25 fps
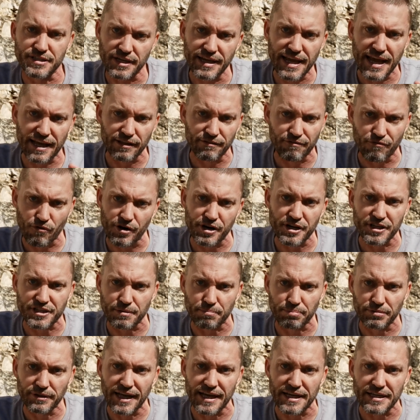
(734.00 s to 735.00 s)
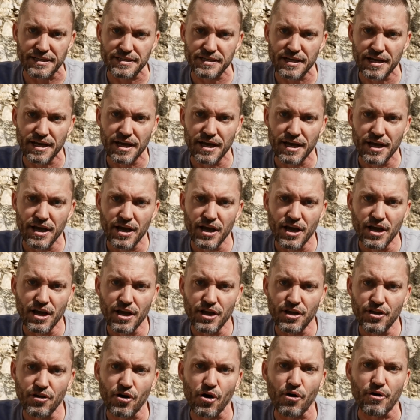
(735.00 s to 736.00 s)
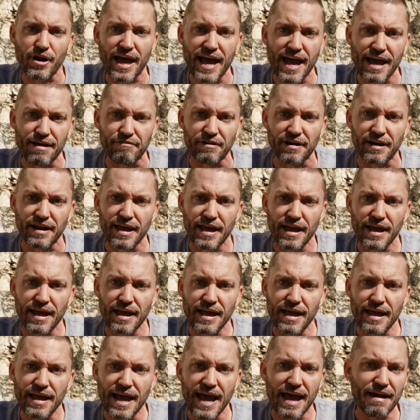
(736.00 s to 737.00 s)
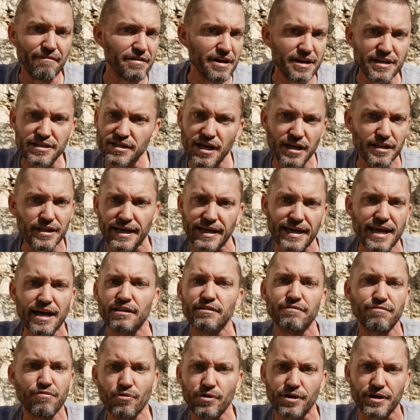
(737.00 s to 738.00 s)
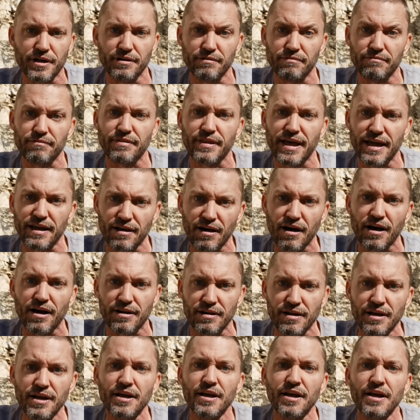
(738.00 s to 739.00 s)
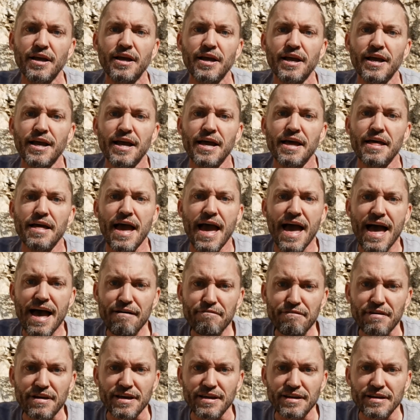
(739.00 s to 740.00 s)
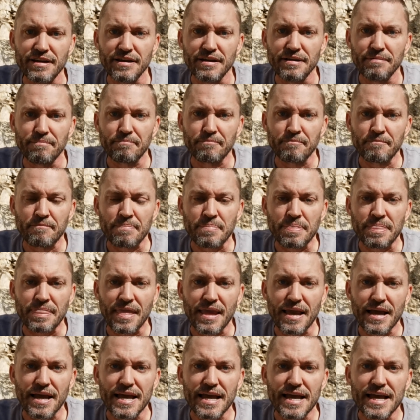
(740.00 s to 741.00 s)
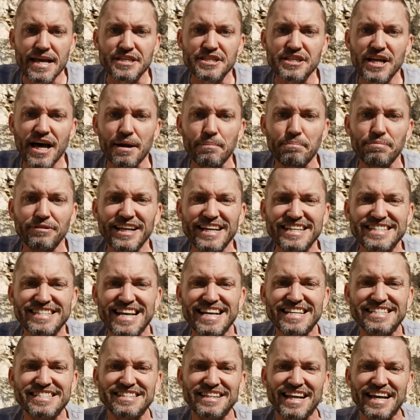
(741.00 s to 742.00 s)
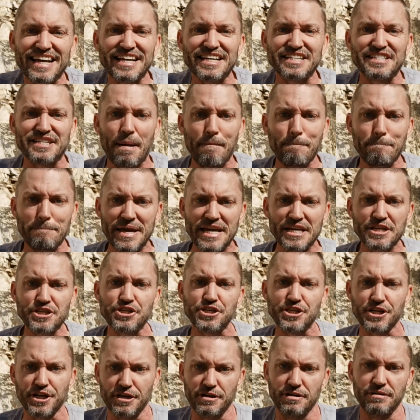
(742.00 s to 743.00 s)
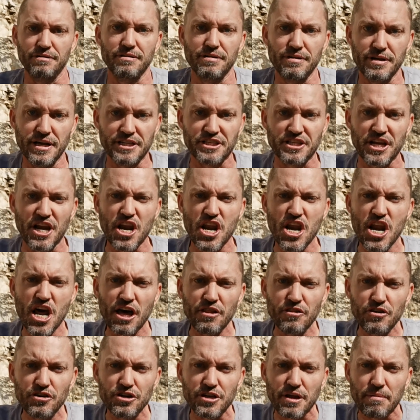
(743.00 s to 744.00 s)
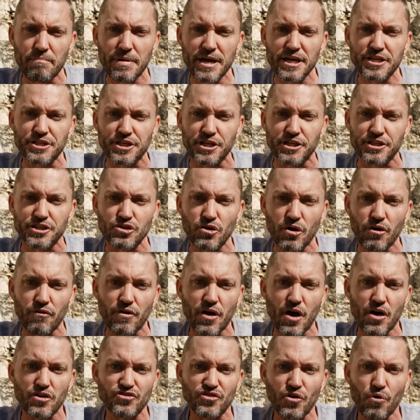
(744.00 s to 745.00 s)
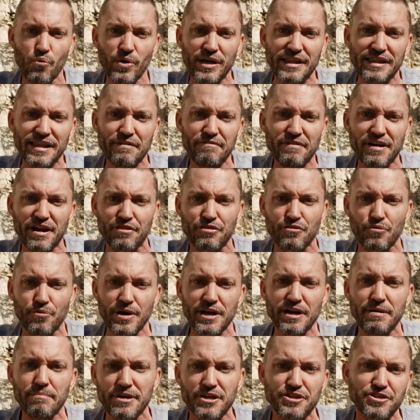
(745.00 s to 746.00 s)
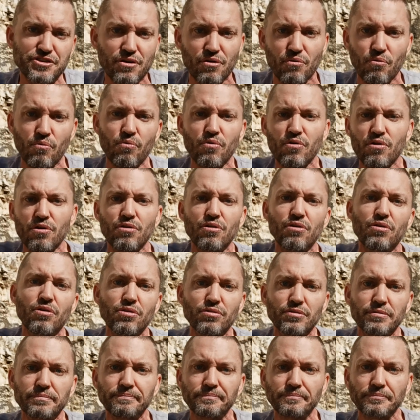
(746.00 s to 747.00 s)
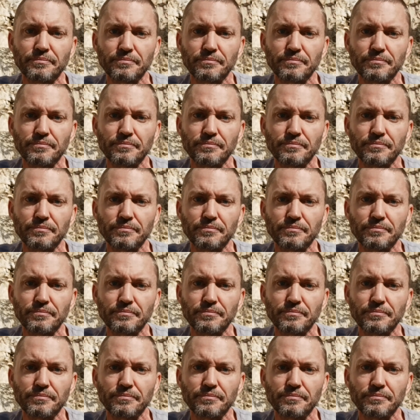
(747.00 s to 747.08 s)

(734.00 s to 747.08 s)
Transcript: California is a place. You go to heaven. Heaven is not like California, thank God. Heaven is not a place. It's like a dimension. It's another dimension. So we live in a three-dimensional world,